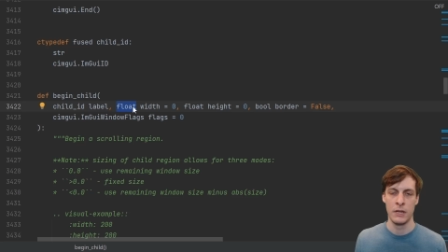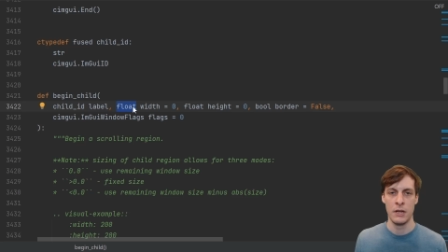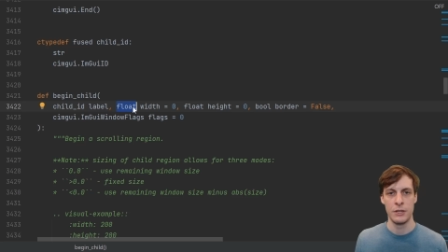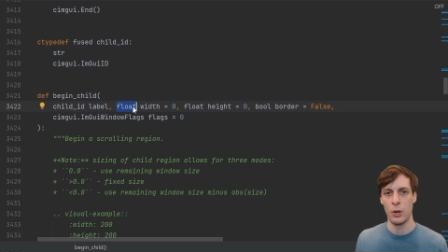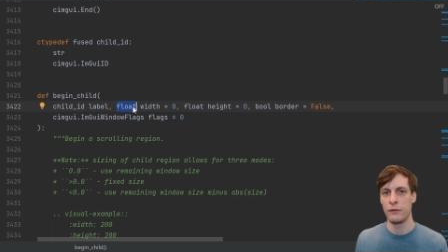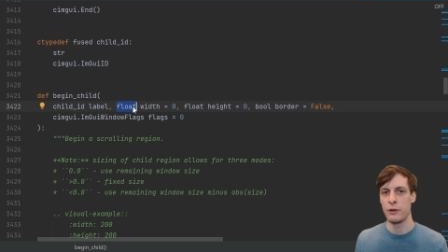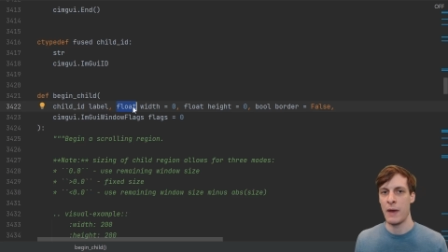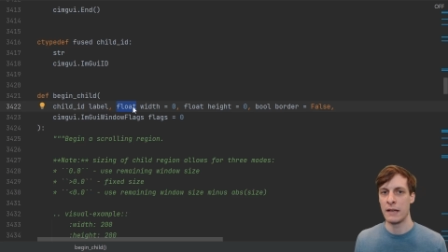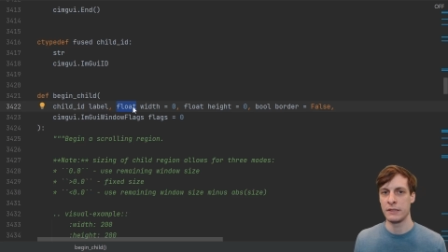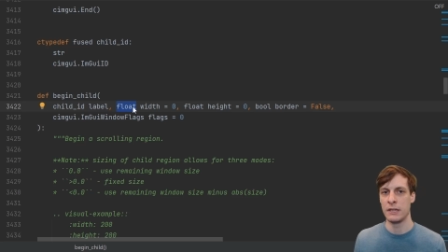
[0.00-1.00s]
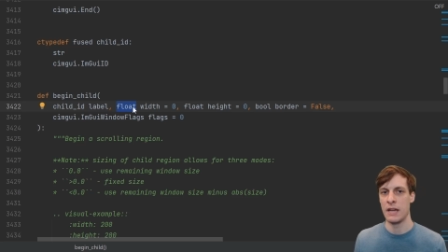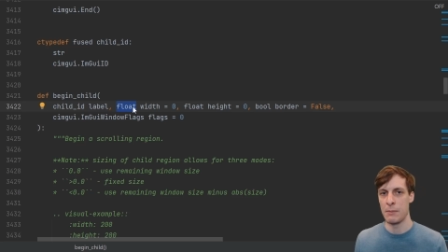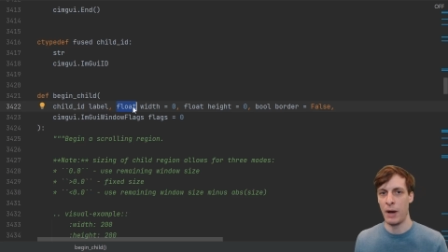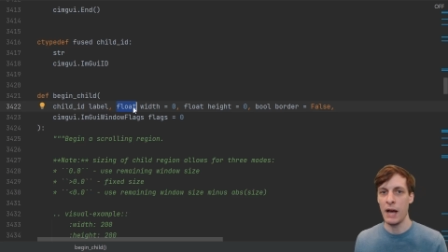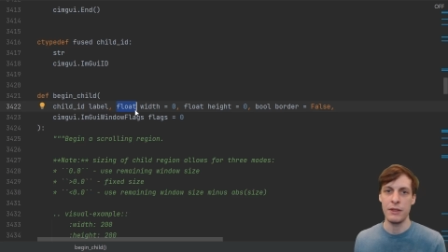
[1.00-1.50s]
So if you pass in a
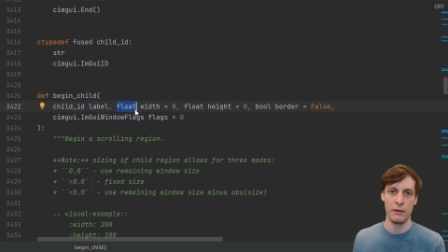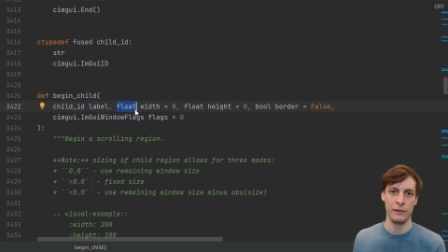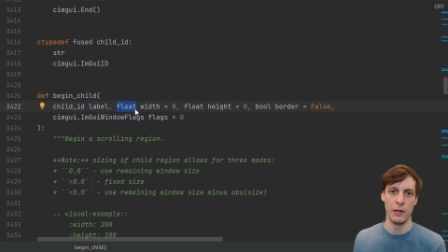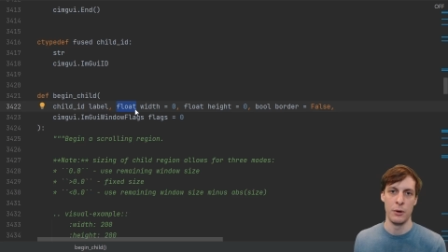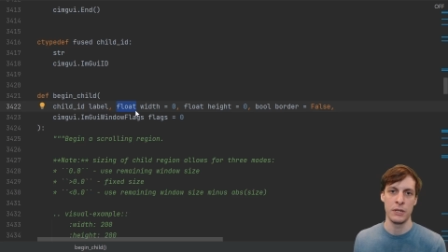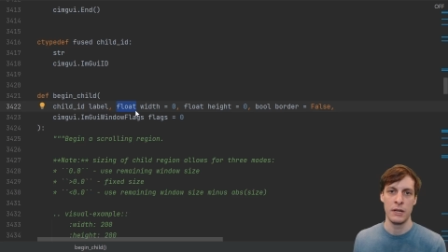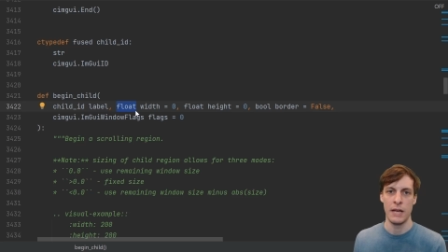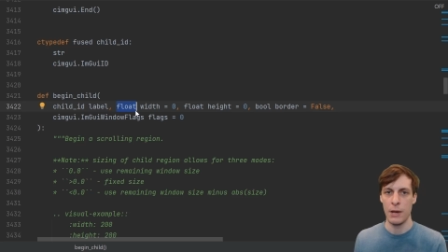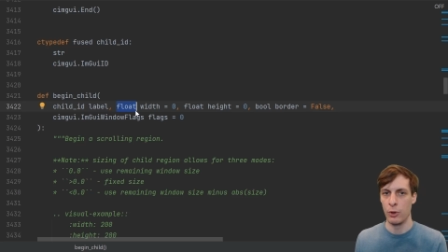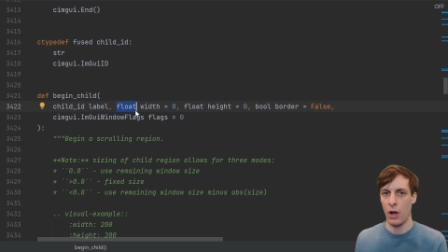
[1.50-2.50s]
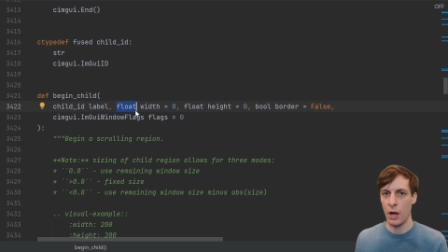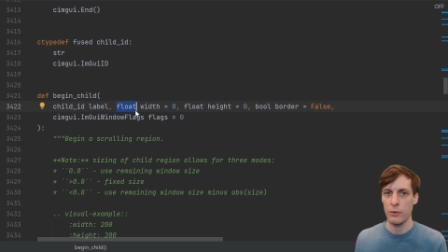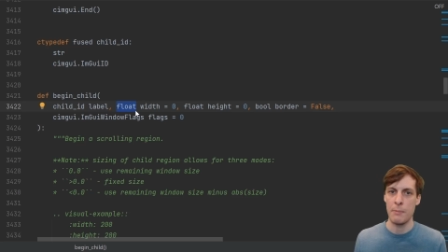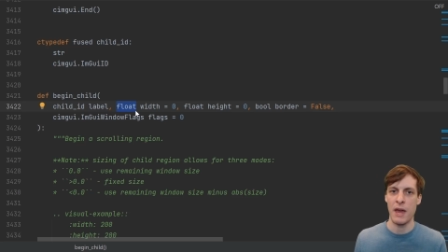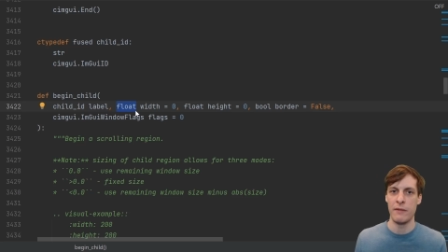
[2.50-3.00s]
Python float, it will
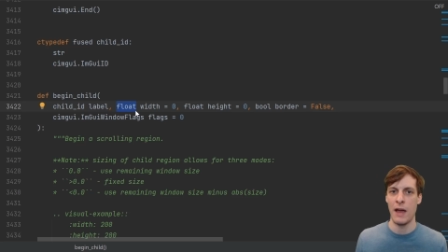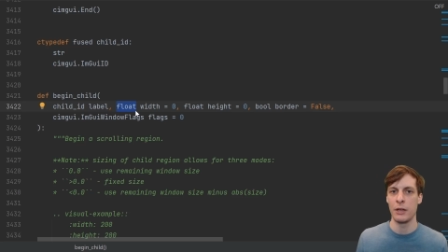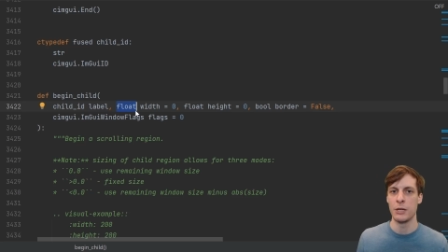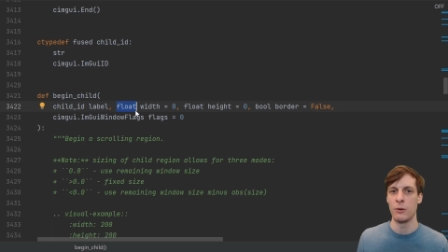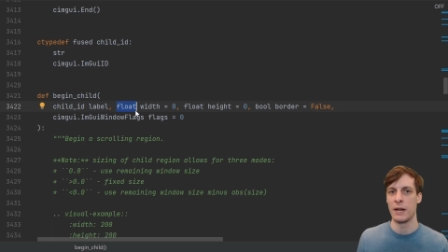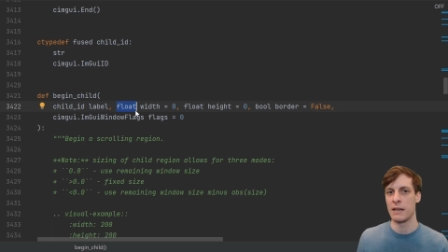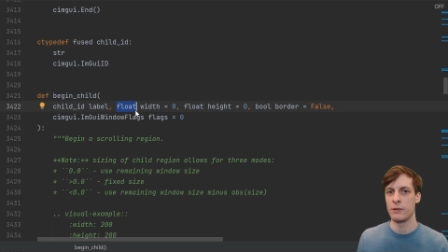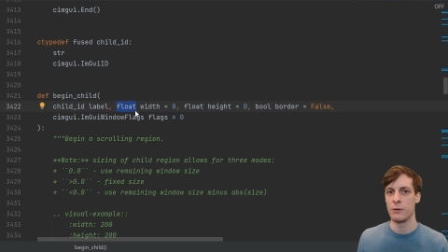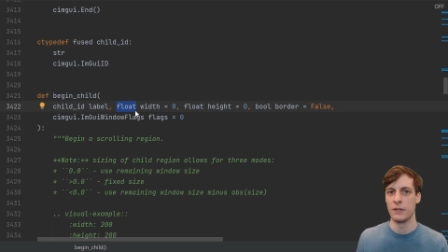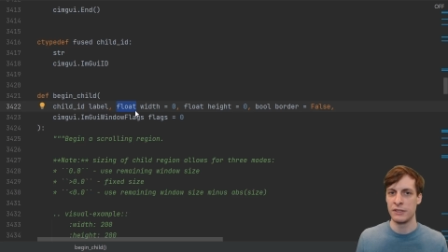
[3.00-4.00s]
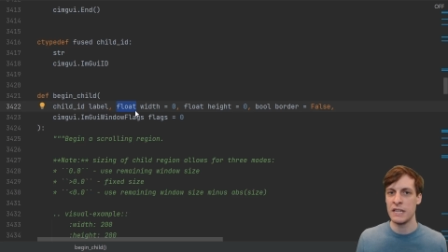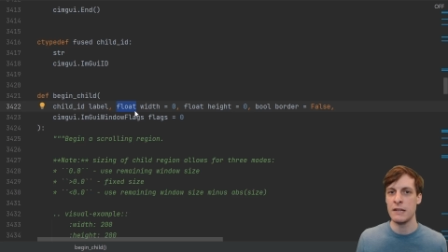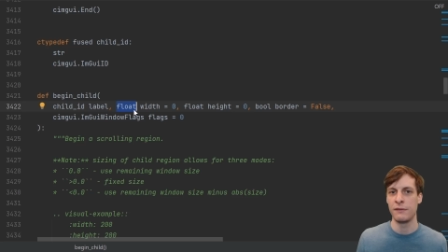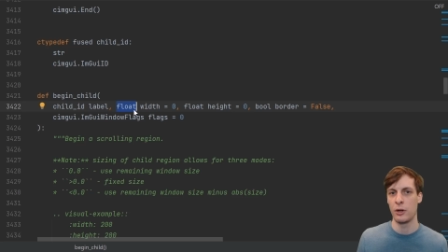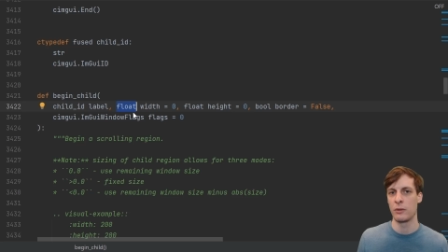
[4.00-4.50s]
unwrap that value and give you the C
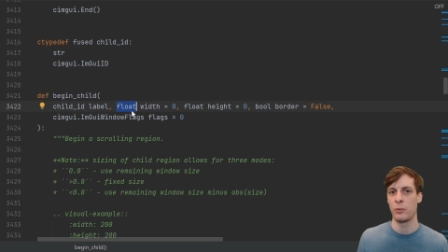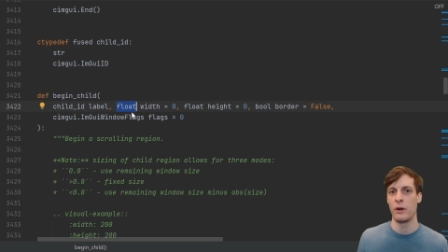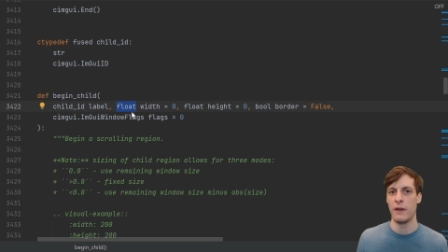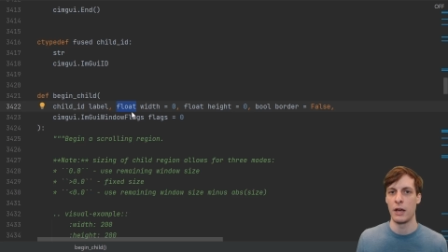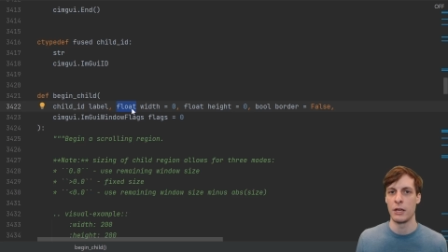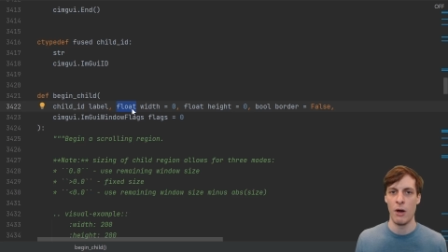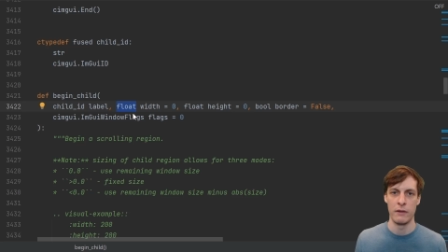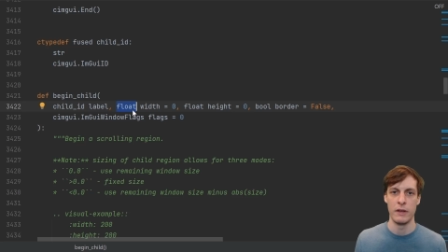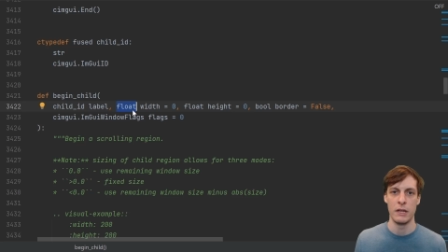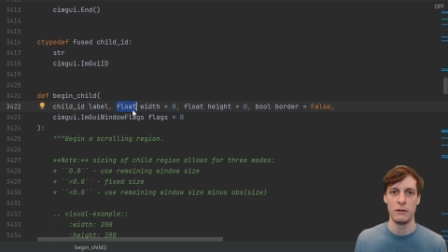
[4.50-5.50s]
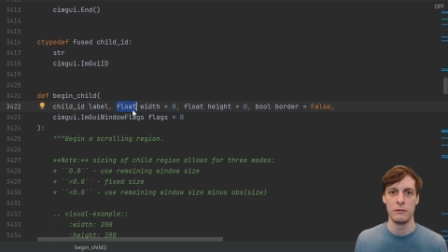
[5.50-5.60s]
floating point value out of it.